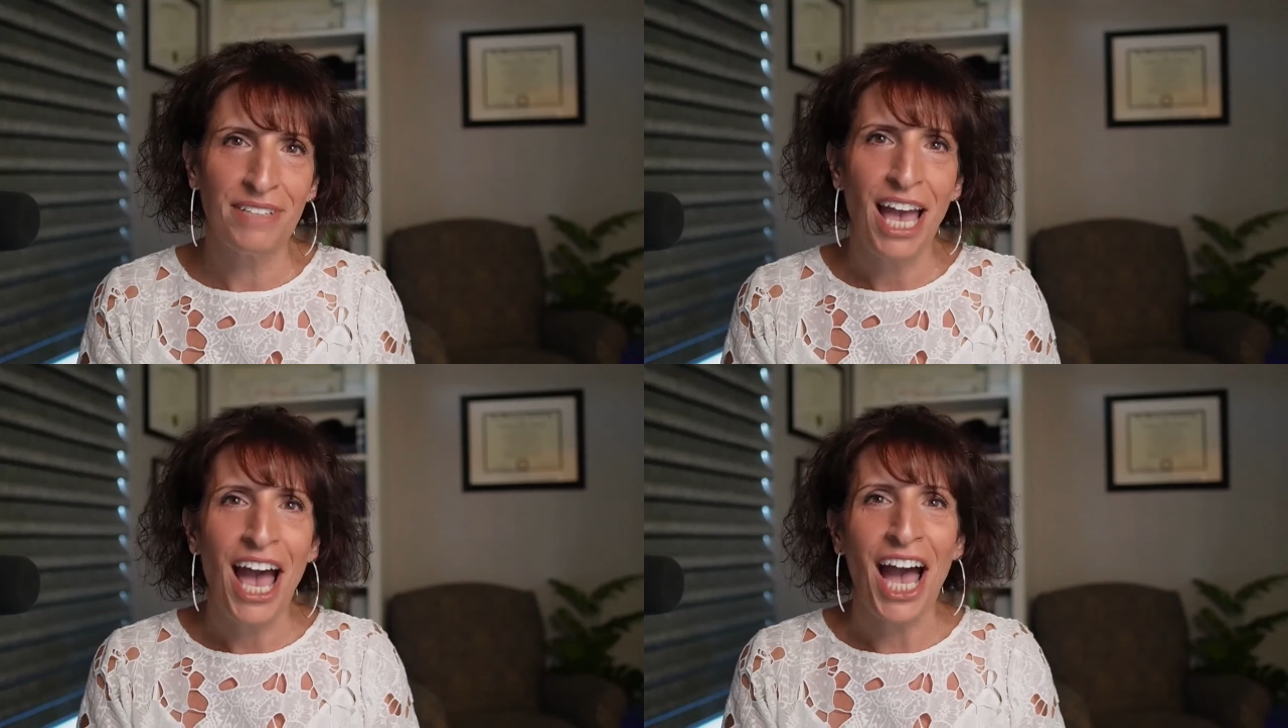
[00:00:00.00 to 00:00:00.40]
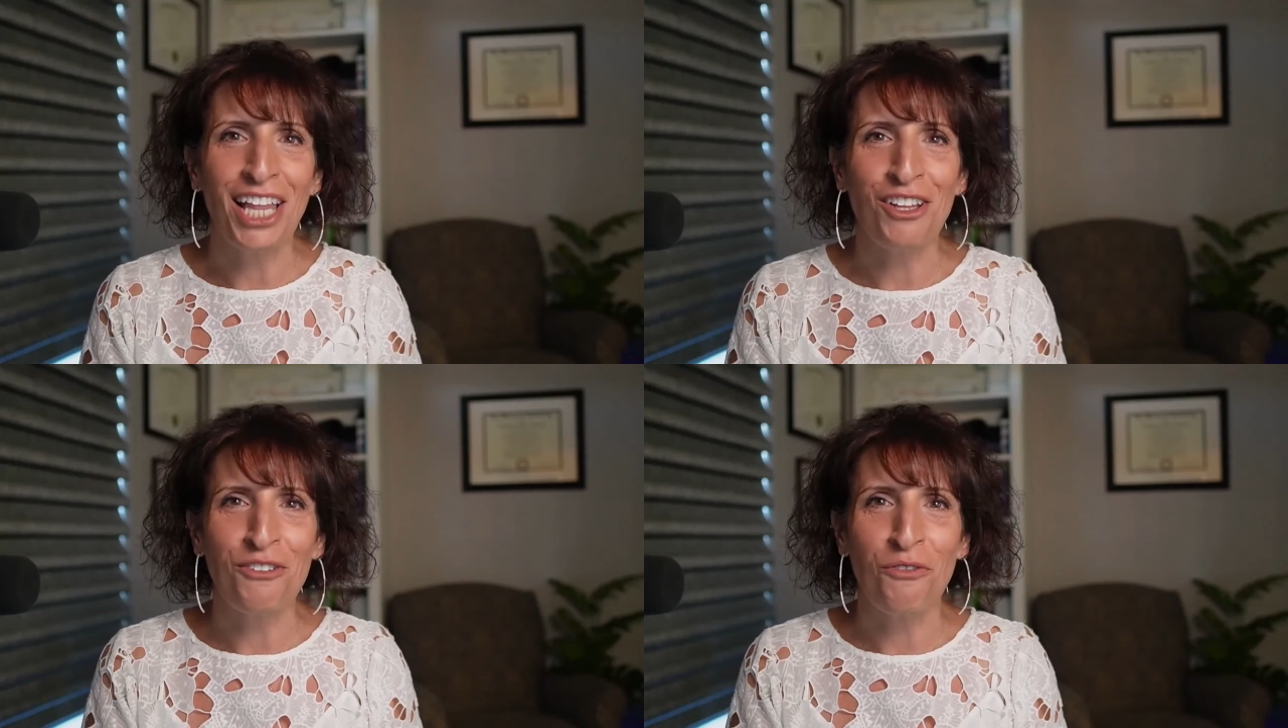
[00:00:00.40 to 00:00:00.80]
I
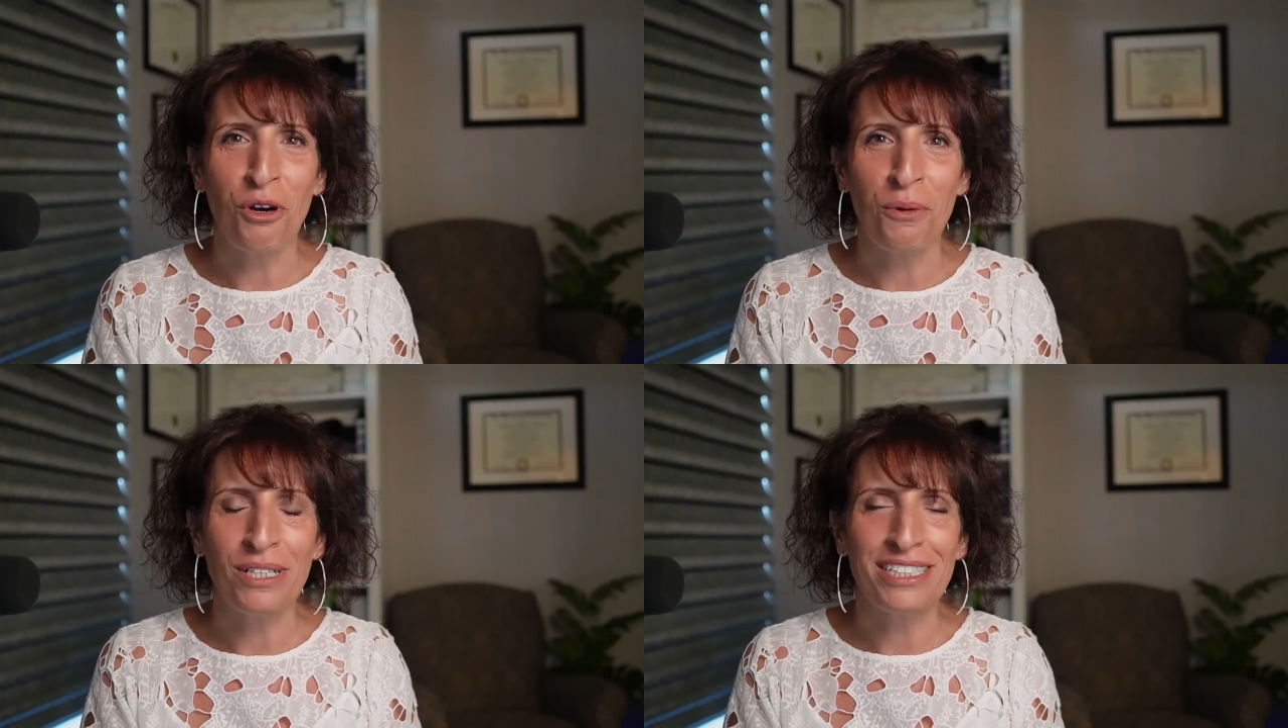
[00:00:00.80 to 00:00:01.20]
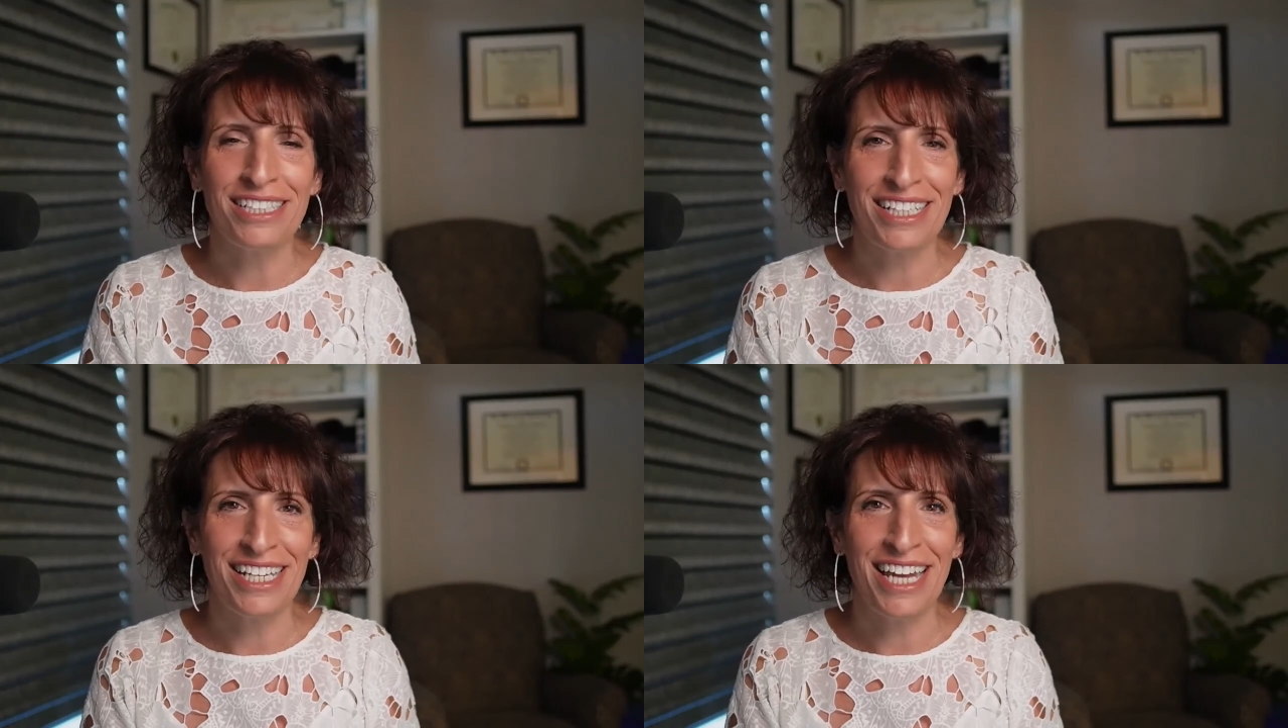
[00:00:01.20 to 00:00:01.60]
look forward to
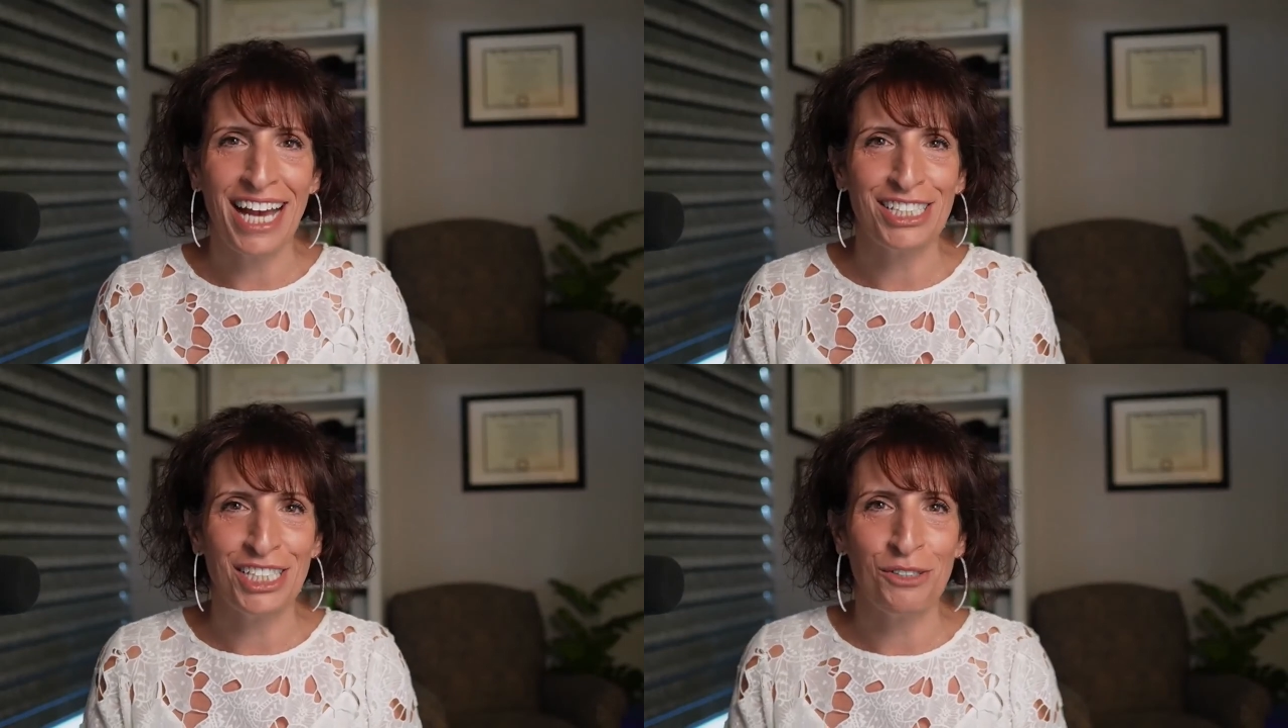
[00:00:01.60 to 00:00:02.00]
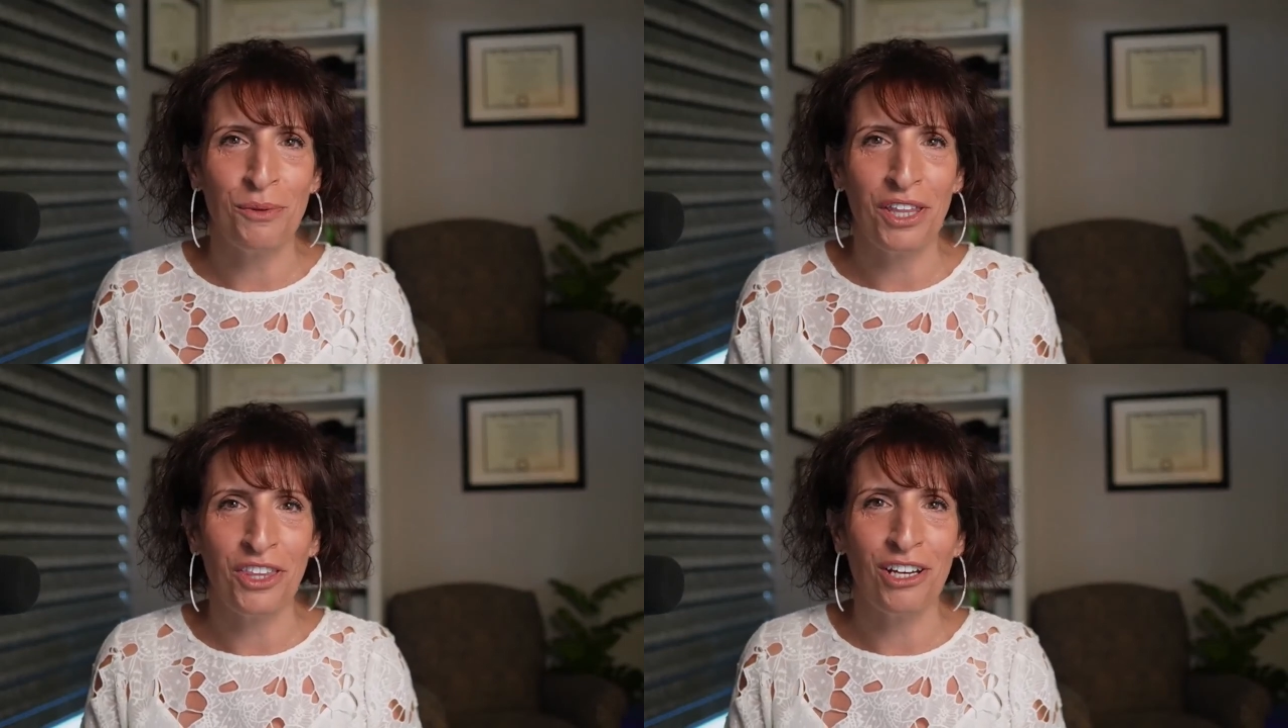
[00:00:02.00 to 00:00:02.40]
connecting
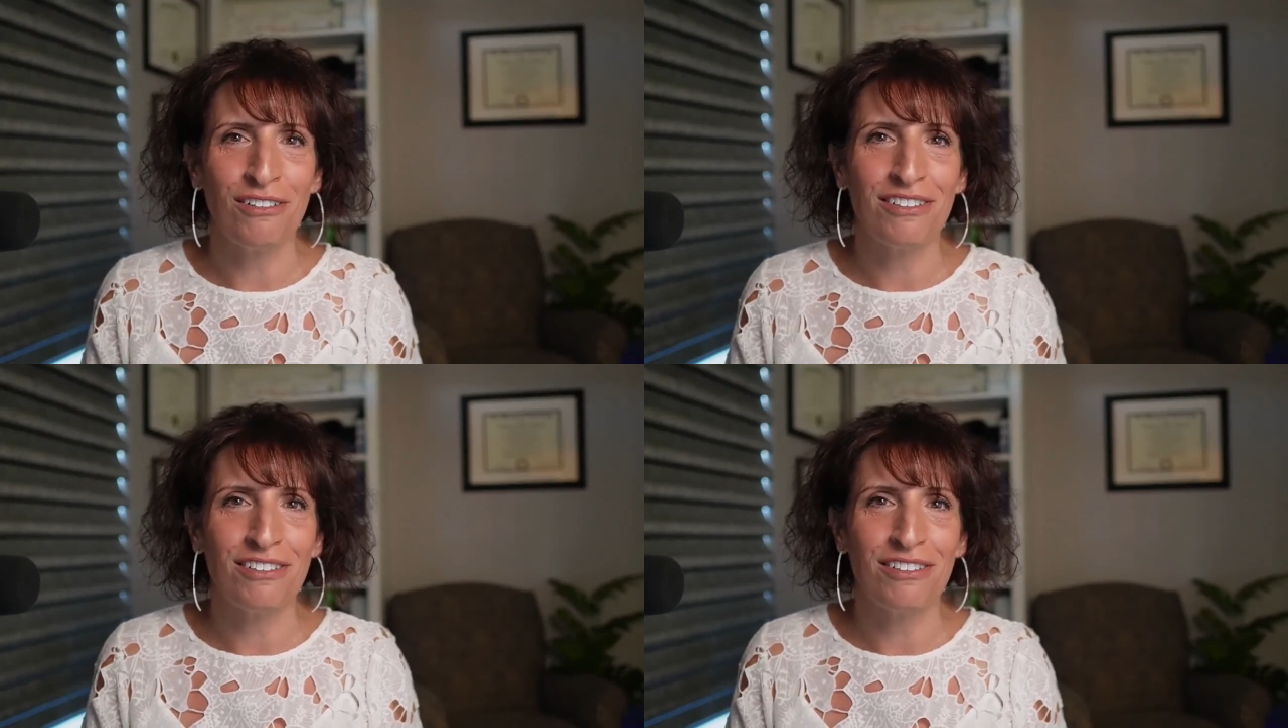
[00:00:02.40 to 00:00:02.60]
with you.